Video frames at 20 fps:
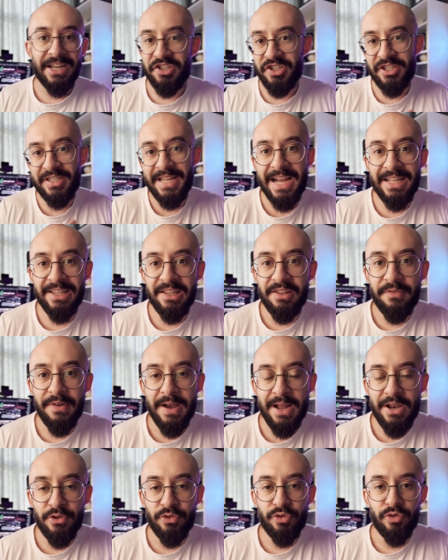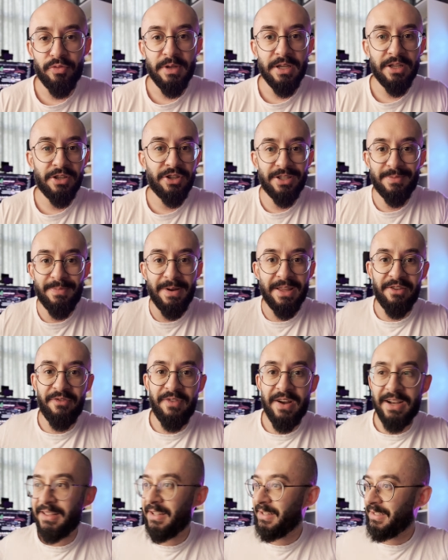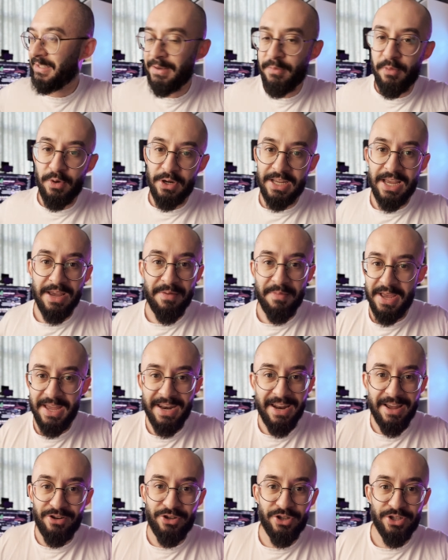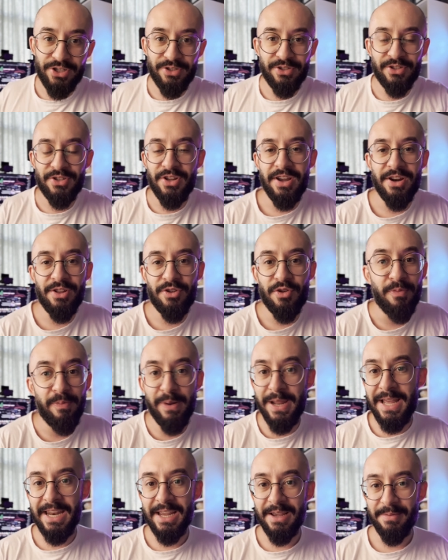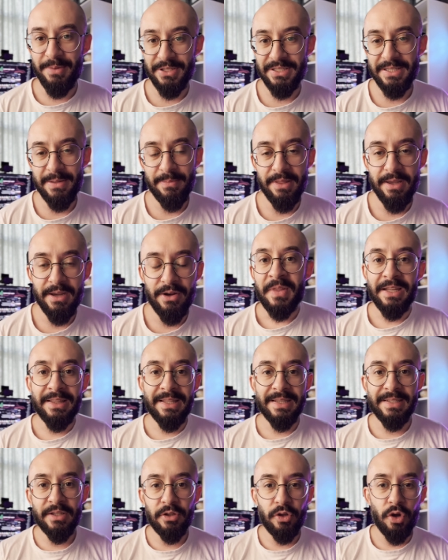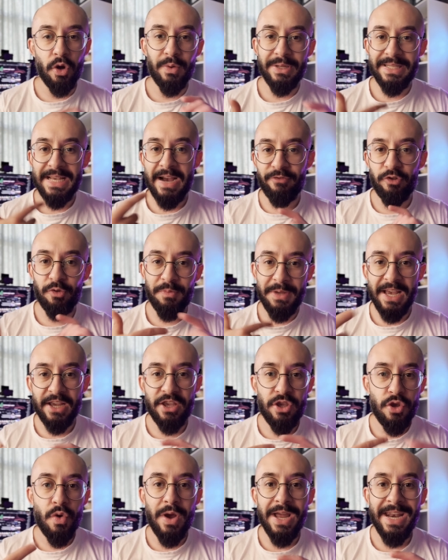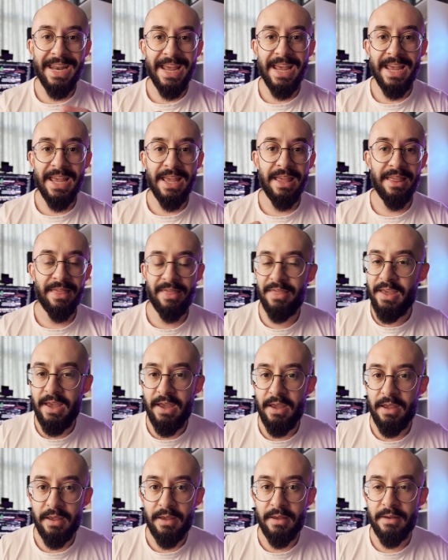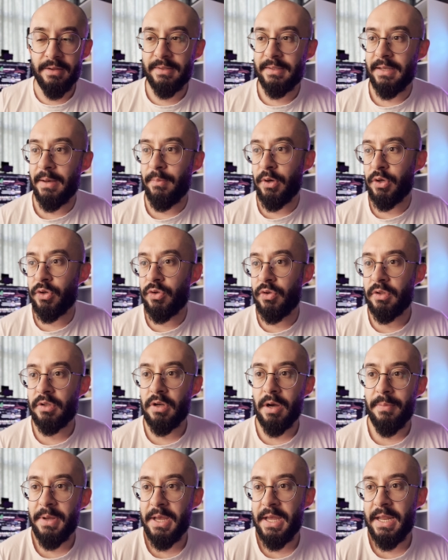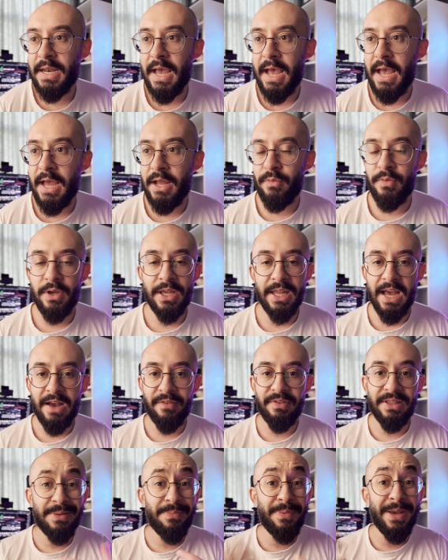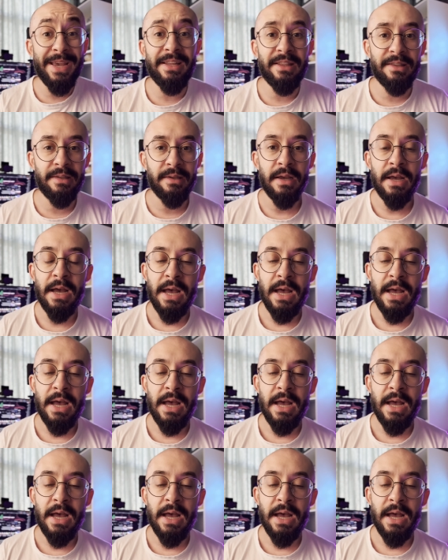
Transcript: just added value to me just by the fact that someone came in and just started complaining about something. It doesn't always have to be a Q and A thing. Someone could come in and we can have a debate